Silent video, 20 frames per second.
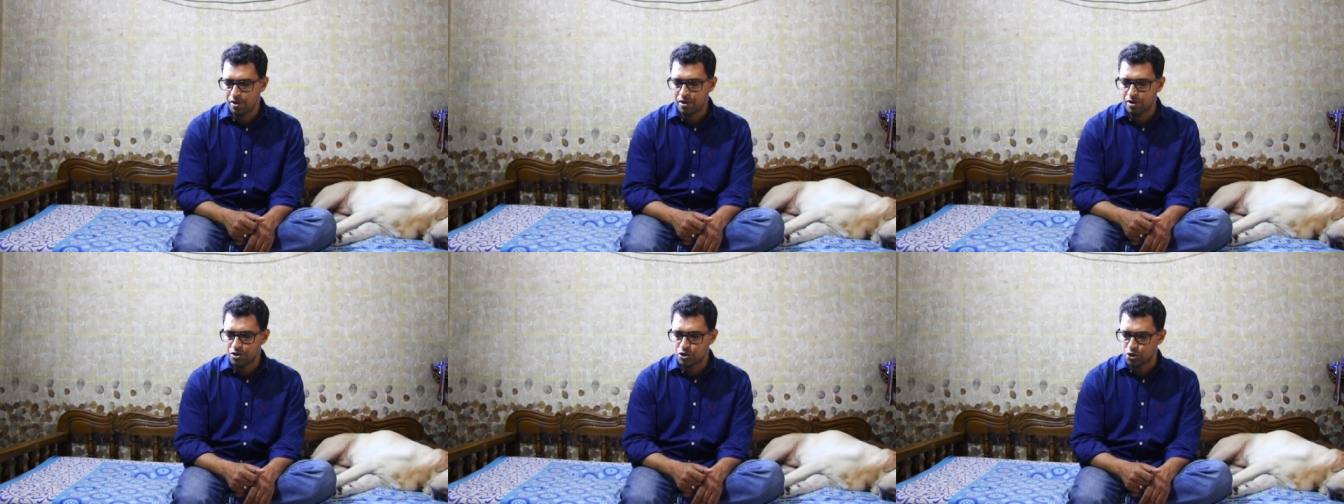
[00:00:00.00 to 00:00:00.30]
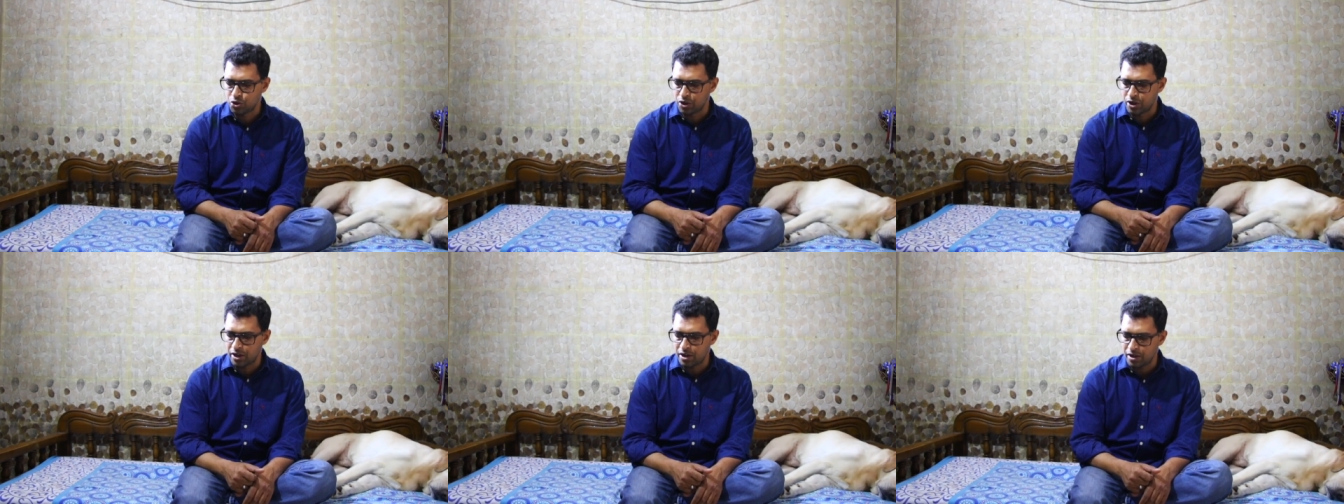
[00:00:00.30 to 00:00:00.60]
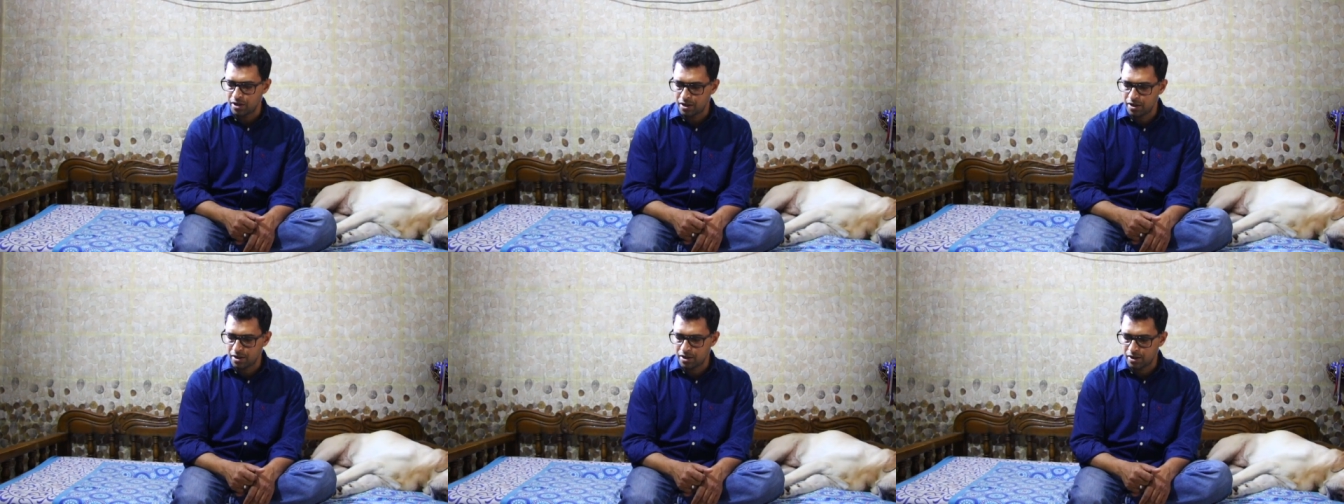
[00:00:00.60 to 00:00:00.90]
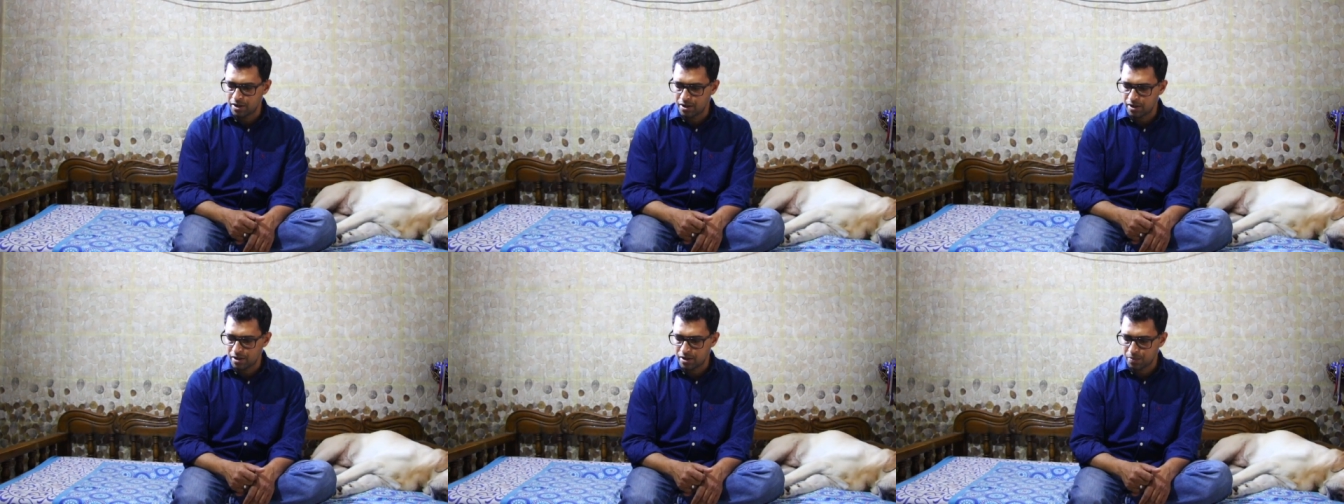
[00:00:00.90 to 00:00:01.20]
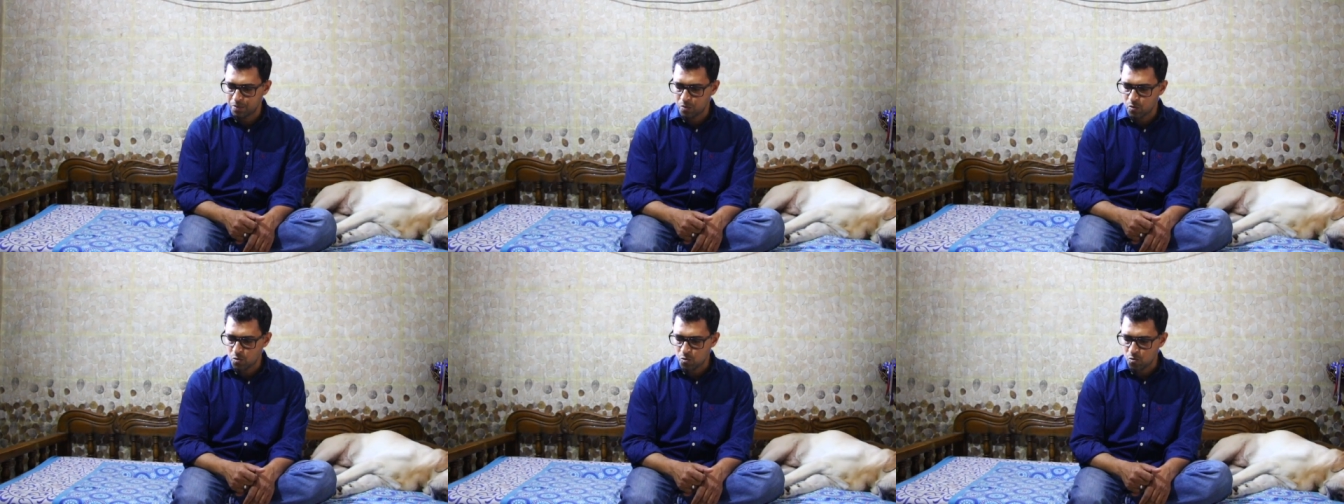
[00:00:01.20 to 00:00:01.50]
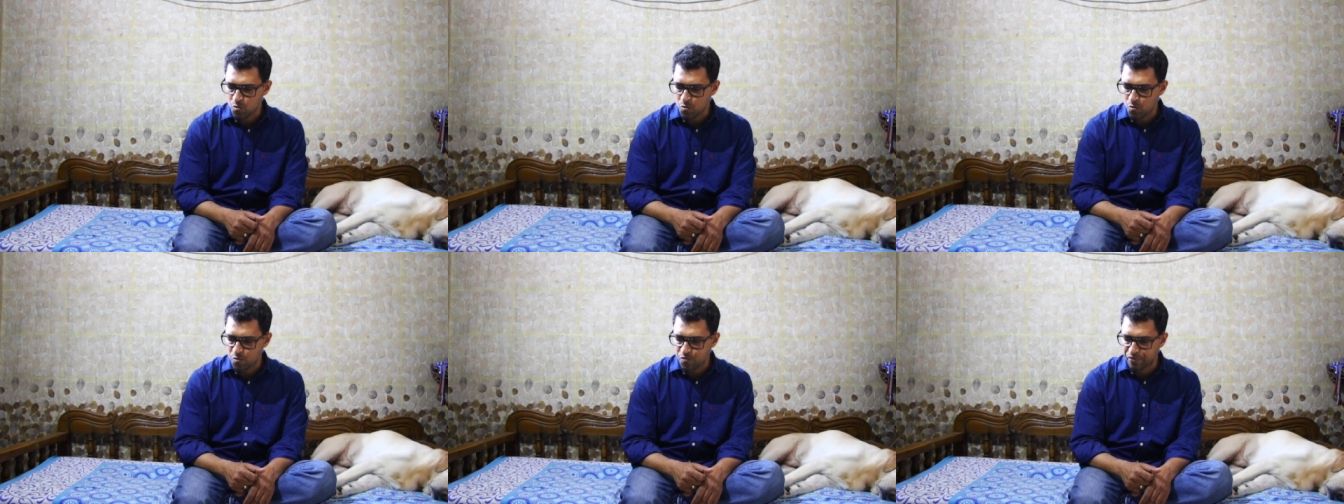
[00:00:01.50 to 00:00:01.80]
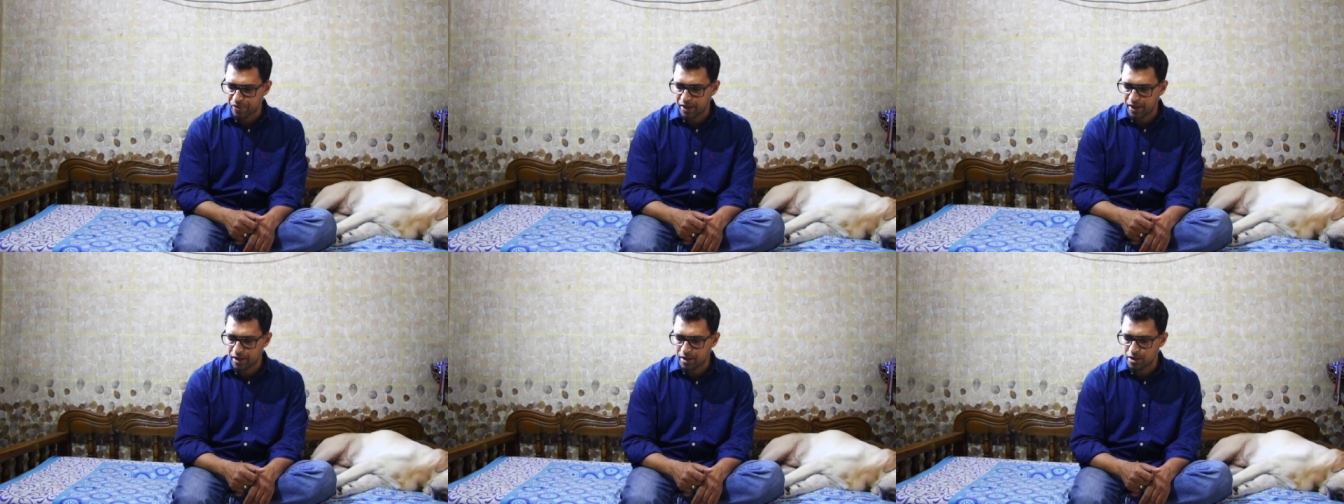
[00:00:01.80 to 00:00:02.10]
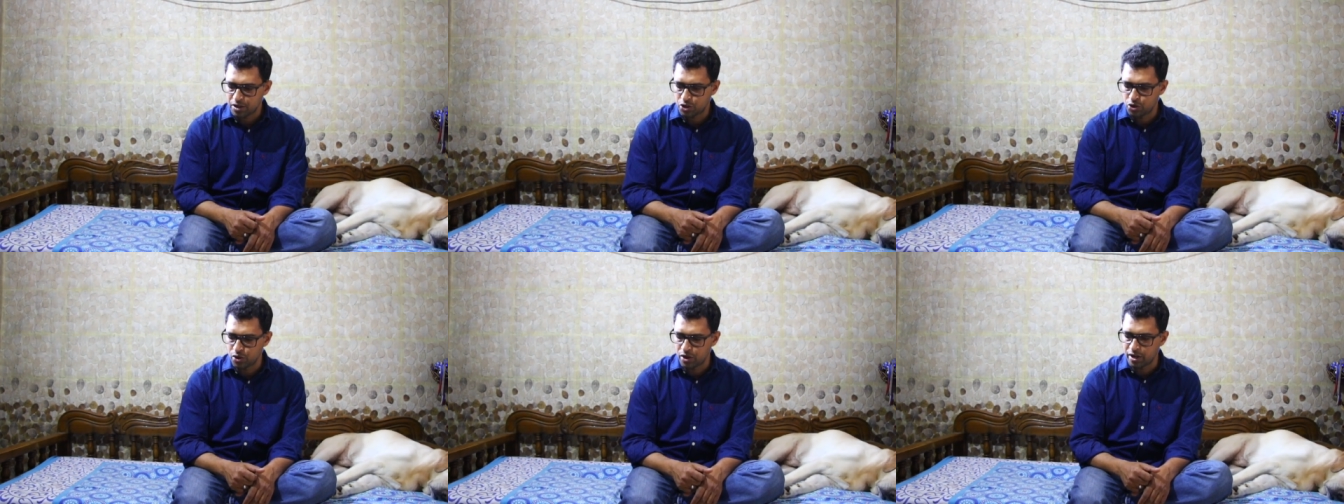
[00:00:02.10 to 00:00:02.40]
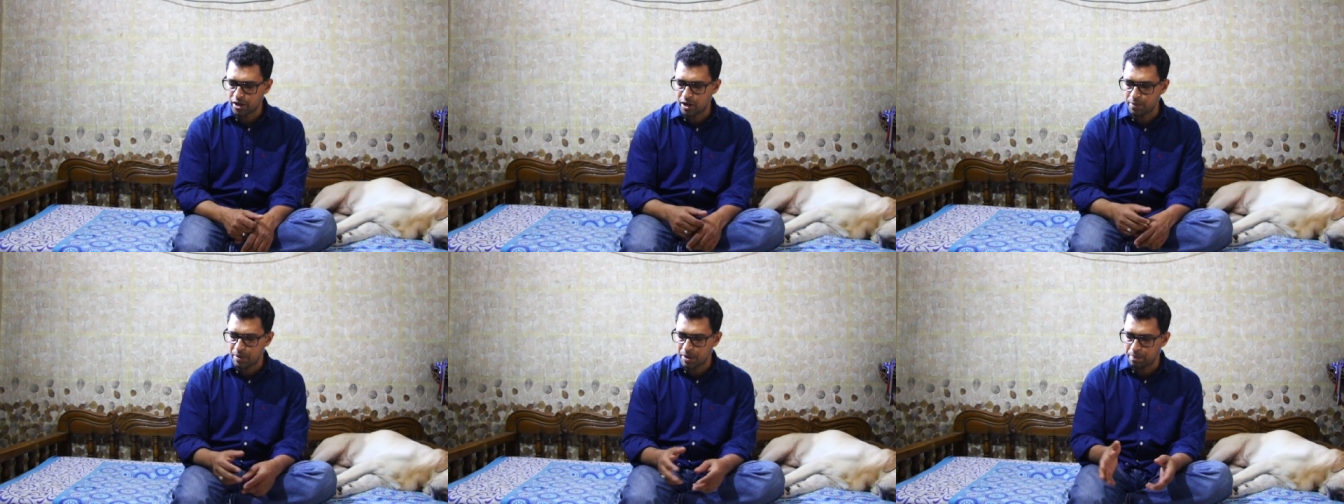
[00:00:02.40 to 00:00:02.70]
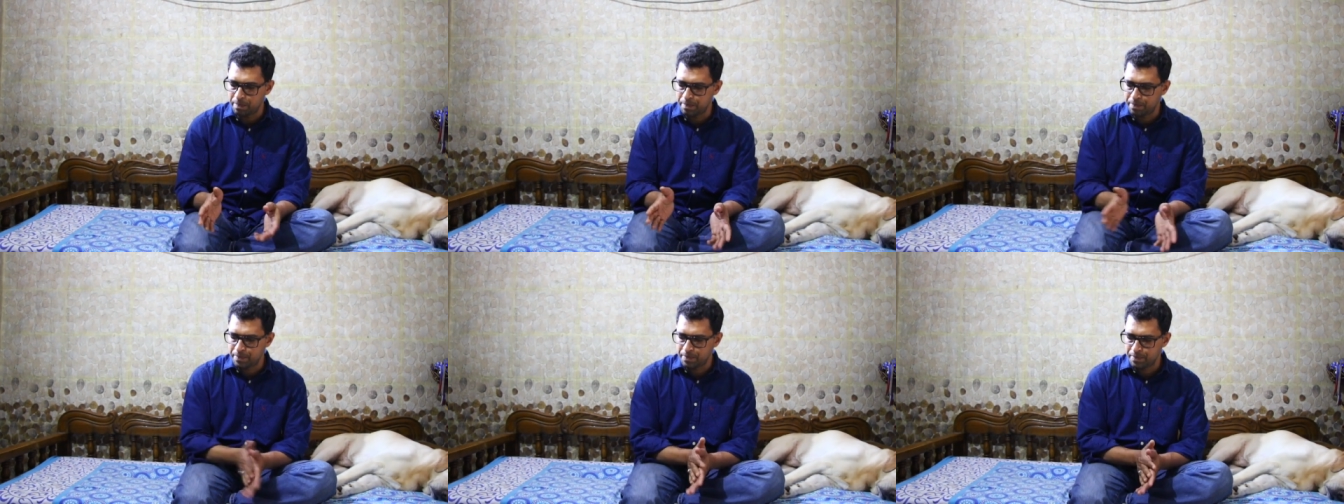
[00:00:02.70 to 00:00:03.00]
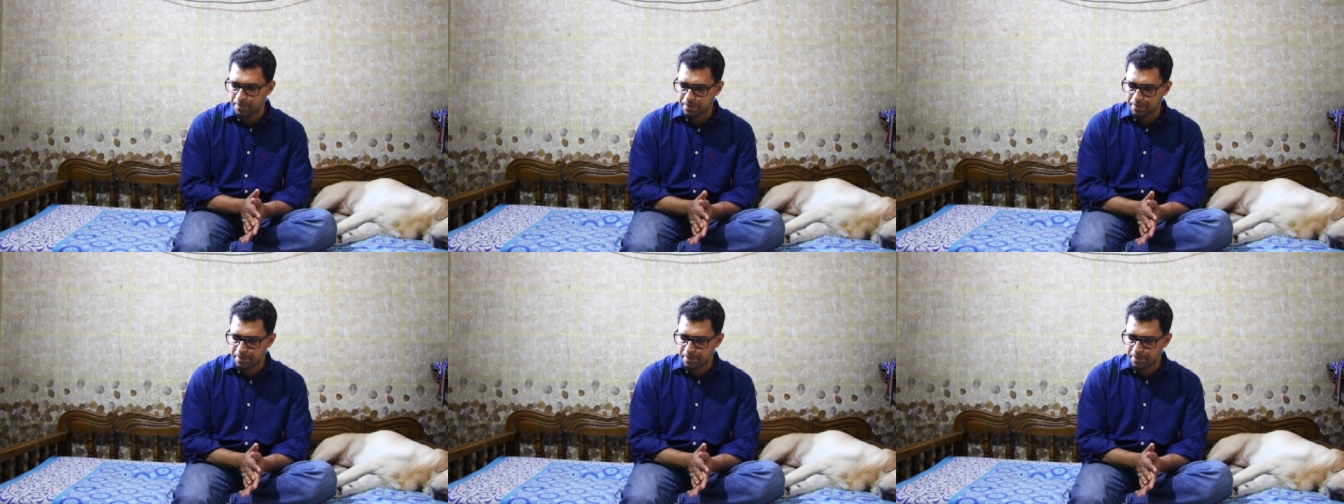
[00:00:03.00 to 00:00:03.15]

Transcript: Sugar, Sugar, come up.